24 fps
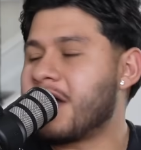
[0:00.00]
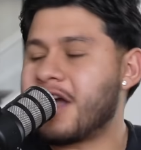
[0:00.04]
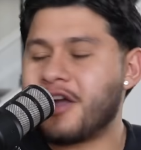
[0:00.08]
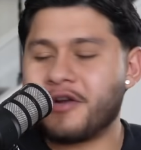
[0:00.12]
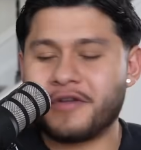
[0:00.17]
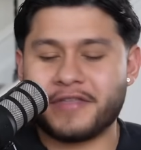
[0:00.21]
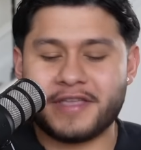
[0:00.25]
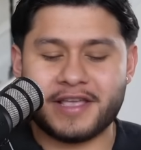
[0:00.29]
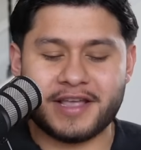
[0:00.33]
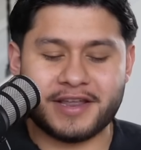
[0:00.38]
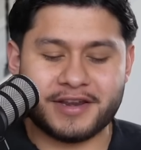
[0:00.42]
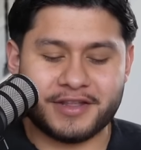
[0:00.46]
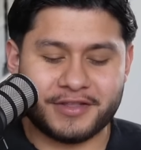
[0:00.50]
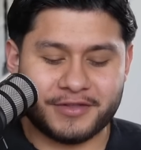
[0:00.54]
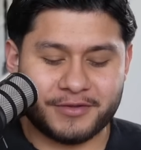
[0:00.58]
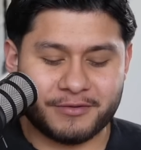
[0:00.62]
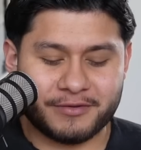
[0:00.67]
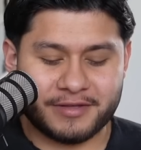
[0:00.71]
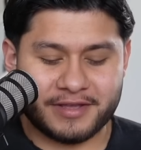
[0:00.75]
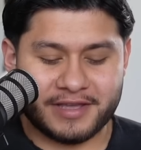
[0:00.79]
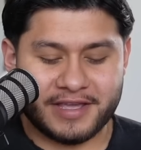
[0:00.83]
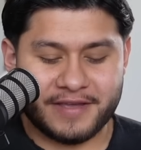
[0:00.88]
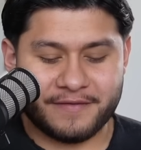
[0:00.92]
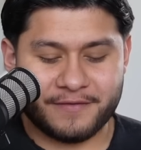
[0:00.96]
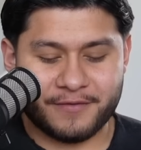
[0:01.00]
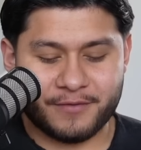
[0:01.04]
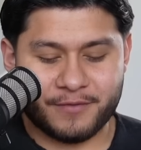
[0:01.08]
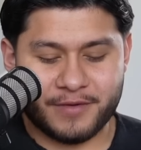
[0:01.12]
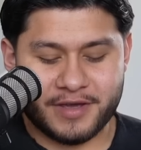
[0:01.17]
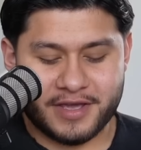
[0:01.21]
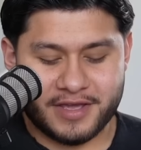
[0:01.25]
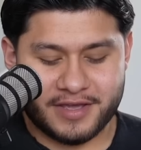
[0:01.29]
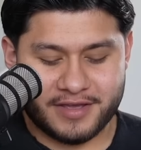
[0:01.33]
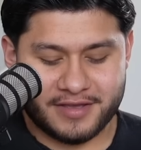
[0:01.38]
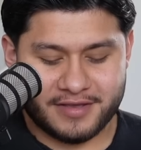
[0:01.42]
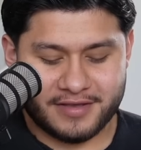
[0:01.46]
how are they gonna do the
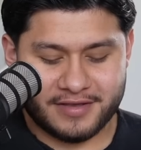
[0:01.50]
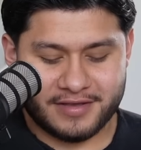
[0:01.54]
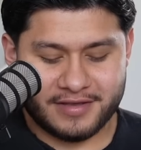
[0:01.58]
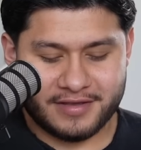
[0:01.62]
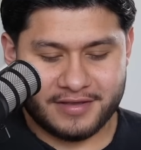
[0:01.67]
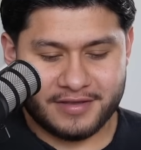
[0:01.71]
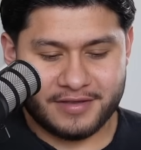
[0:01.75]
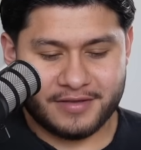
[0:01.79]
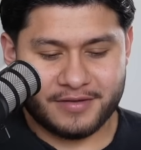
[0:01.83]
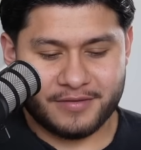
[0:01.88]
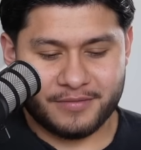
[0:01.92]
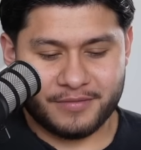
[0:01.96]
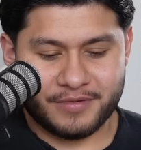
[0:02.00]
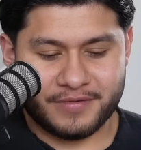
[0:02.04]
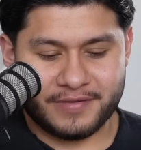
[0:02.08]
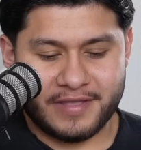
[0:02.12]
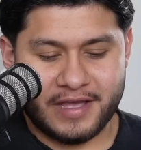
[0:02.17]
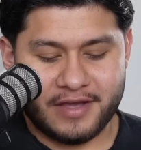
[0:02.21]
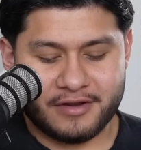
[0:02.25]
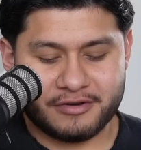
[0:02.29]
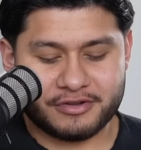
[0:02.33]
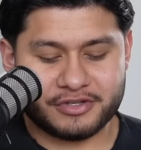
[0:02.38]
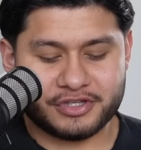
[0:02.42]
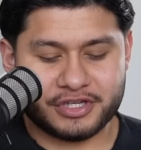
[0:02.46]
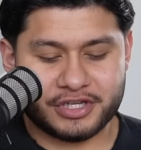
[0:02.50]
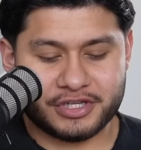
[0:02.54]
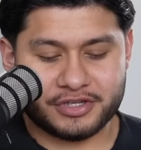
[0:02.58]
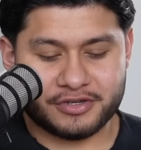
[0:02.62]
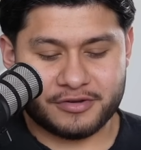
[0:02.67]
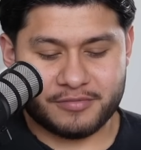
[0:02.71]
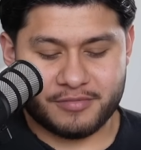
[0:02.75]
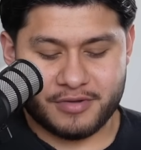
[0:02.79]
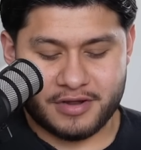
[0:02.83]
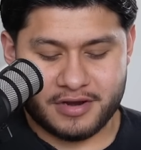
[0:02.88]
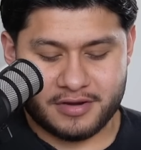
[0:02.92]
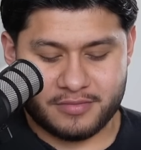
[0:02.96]
giveaway without a
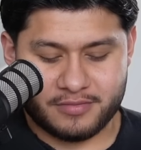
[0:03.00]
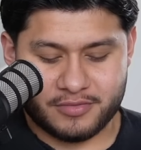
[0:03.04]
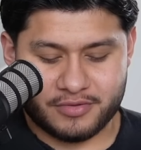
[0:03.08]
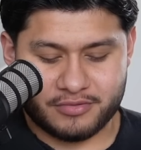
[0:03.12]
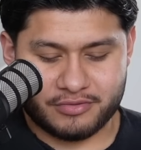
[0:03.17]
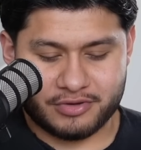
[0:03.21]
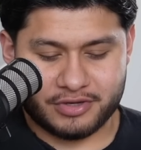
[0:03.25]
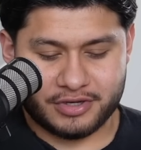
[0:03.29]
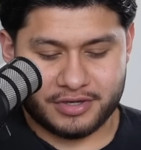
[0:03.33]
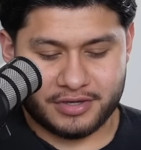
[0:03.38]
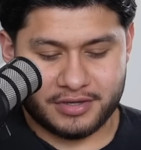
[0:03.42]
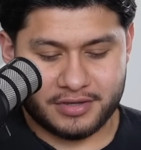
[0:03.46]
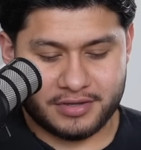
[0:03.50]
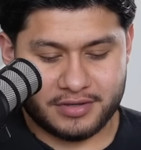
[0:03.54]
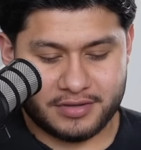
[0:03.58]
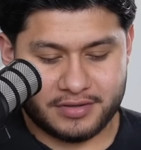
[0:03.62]
gingerbread emoji?